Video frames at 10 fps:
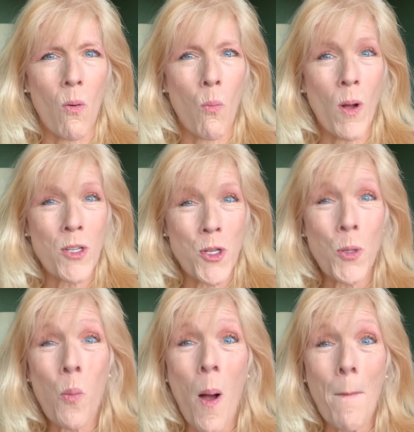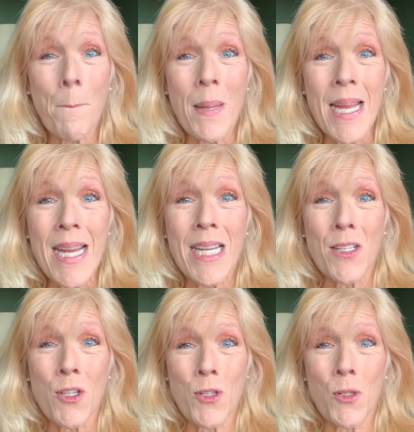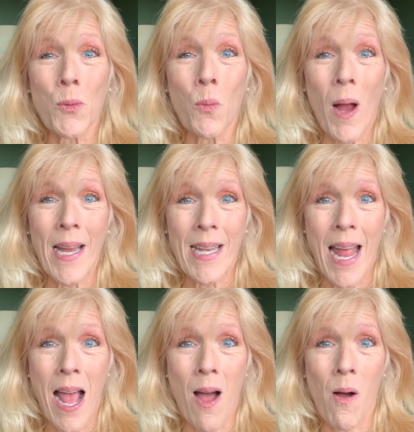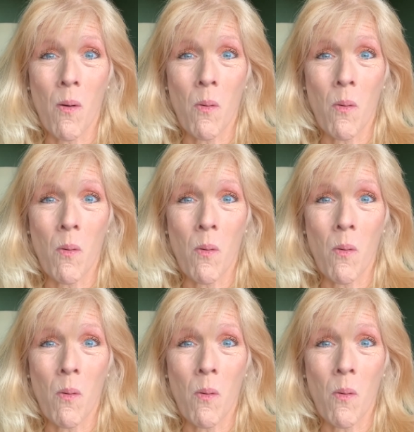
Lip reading: What do you want me to do right now?